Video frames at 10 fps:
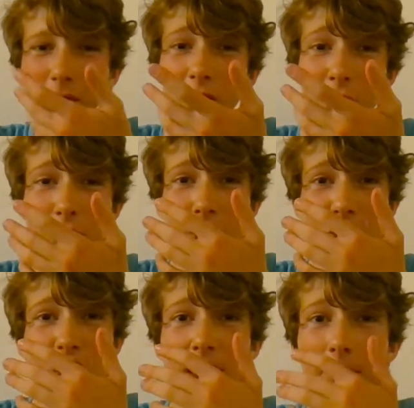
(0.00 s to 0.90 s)
It's really a
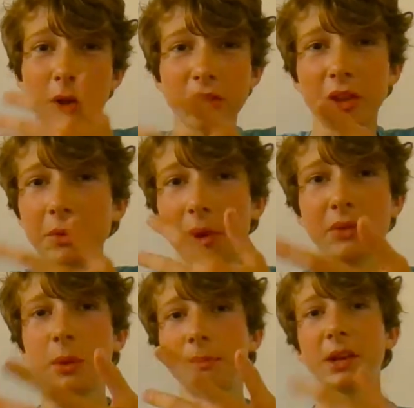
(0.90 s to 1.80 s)
shame, because
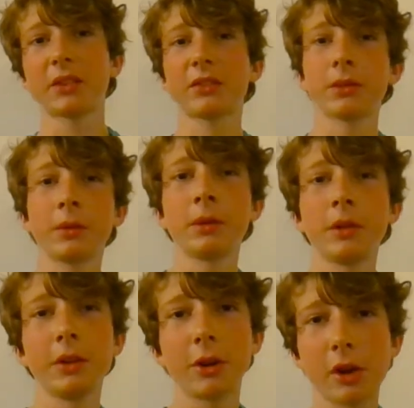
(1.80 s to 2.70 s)
otherwise Weetbix,
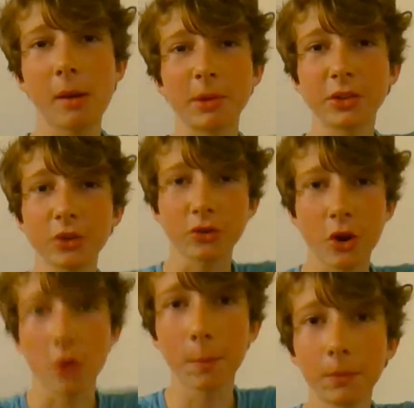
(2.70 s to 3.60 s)
coming so
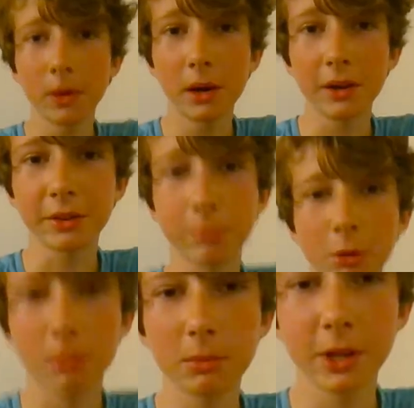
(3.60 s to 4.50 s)
strong, it's
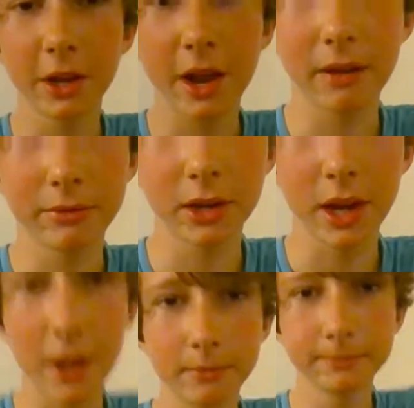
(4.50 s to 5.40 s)
probably gonna have to
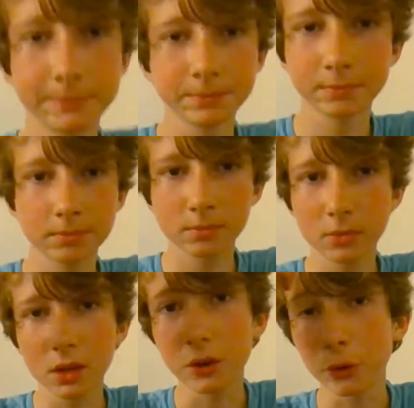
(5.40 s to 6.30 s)
get
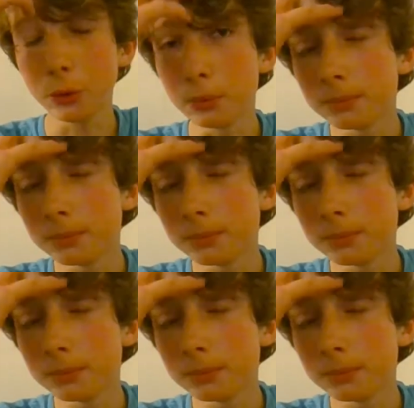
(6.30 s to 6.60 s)
a 2.